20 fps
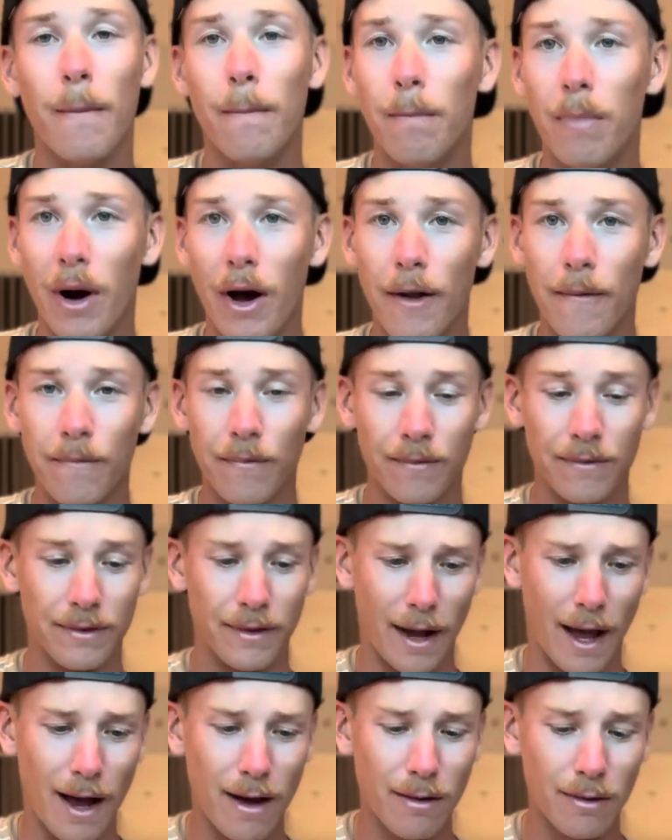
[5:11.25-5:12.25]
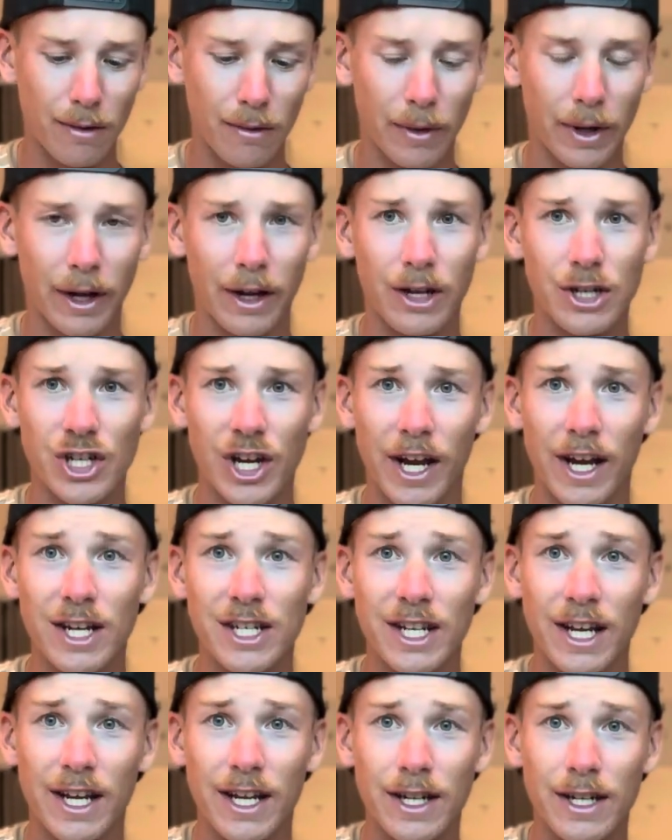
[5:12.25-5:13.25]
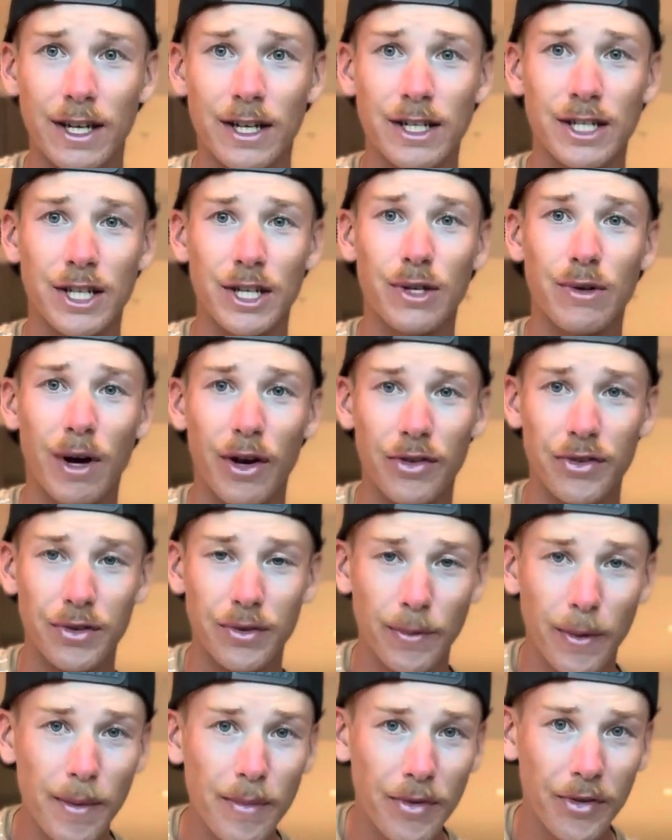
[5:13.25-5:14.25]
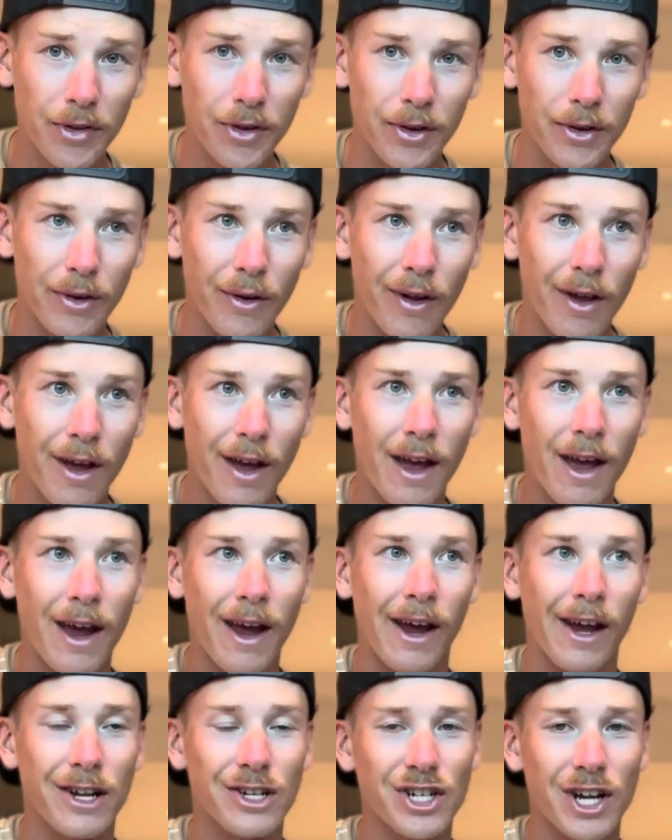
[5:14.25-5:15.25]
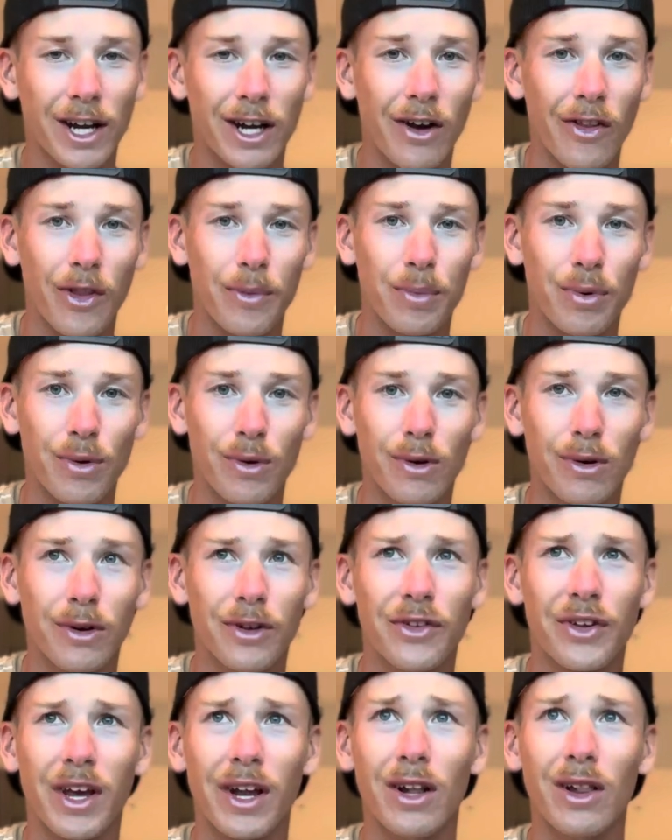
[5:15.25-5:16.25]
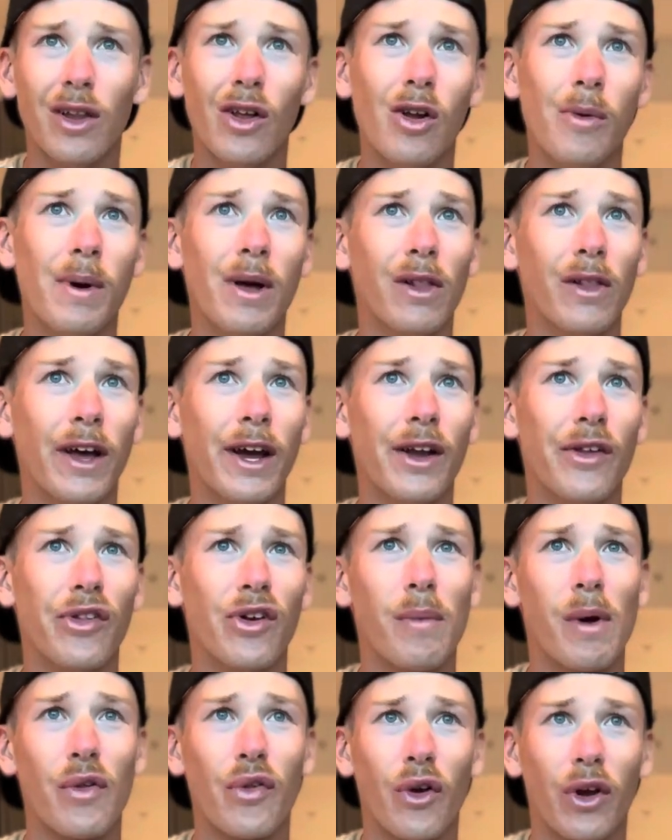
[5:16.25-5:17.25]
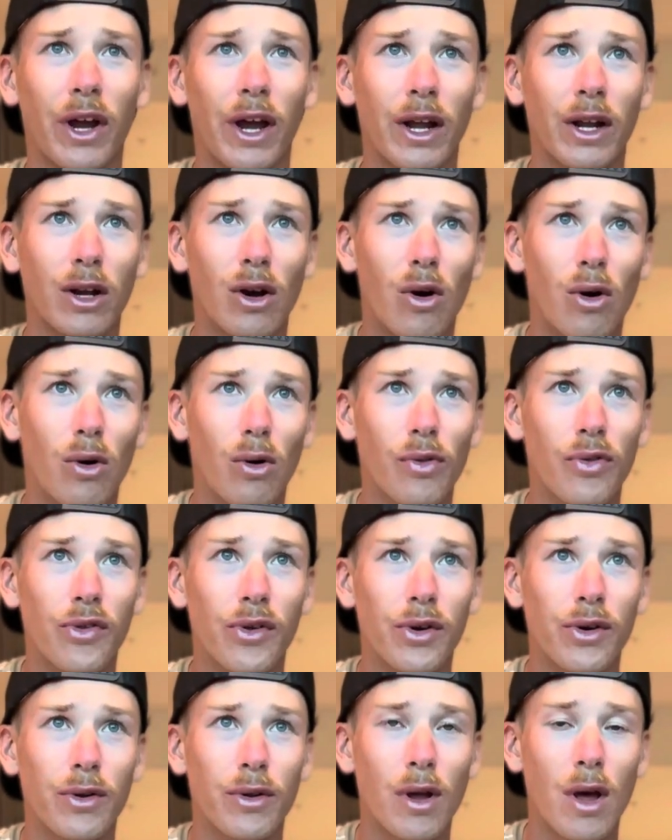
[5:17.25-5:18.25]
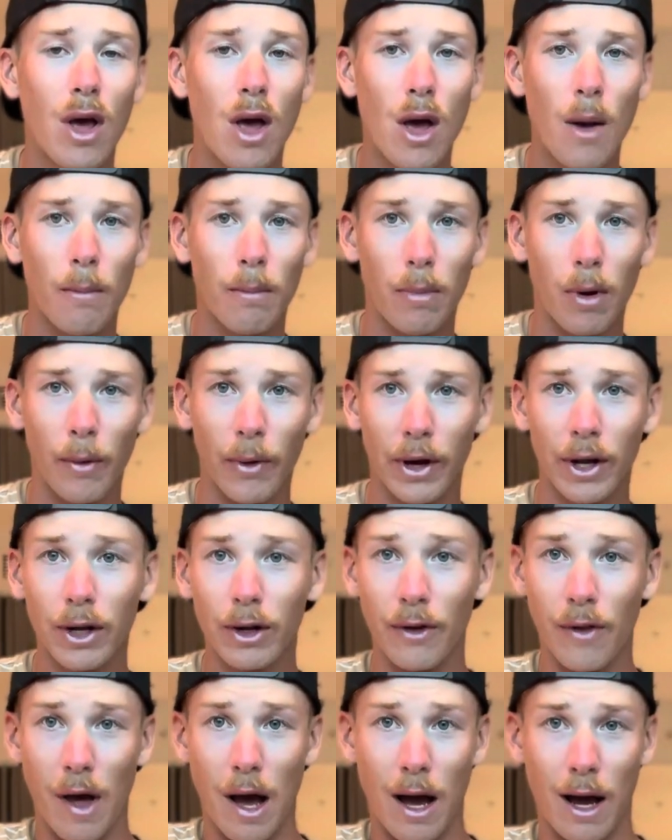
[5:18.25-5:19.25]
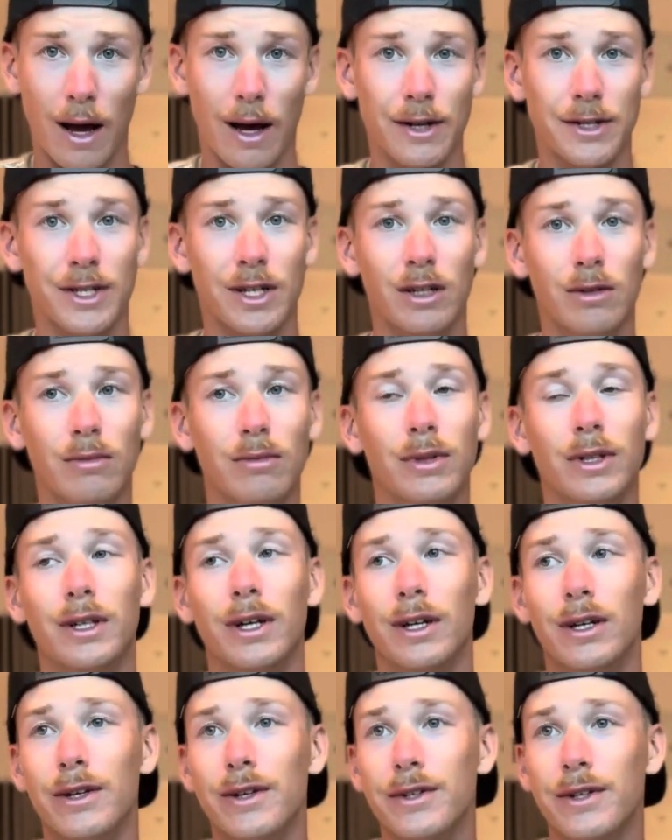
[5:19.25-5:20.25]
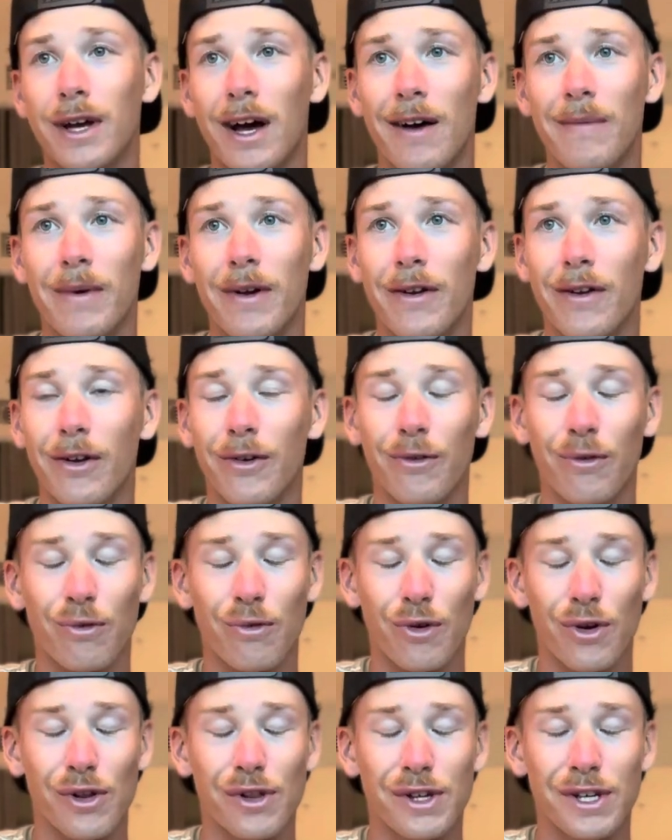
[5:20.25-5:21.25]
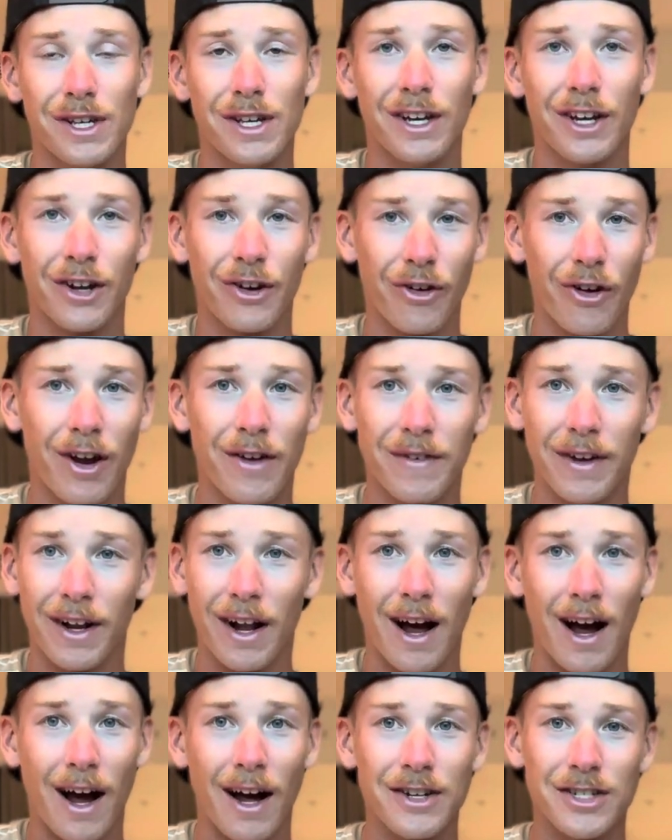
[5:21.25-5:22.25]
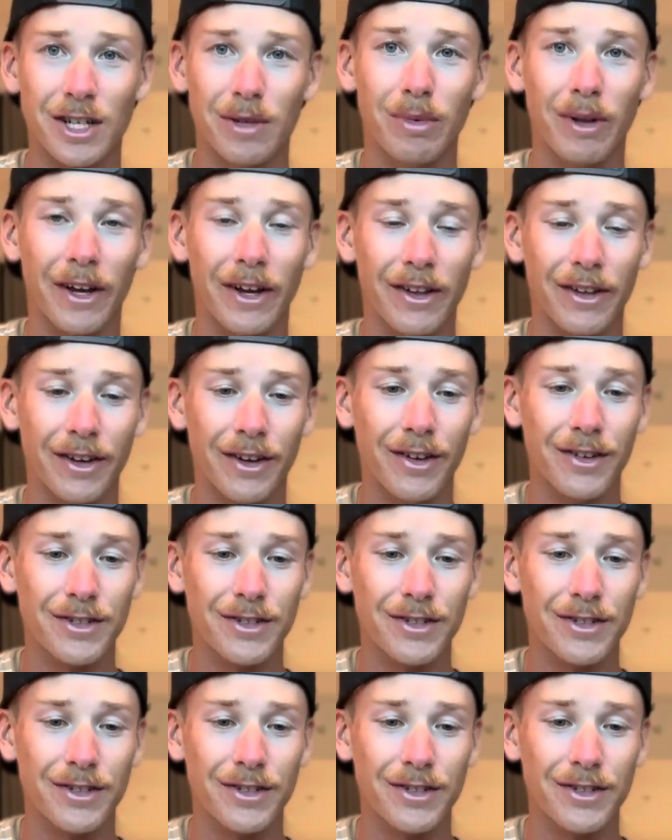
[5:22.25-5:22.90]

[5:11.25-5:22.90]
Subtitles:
But now we're gonna change into a swimsuit and check out the pool. It's getting a little bit late, so it might start getting cold soon. But we're gonna go to the hot tub because I've been really craving a hot tub lately.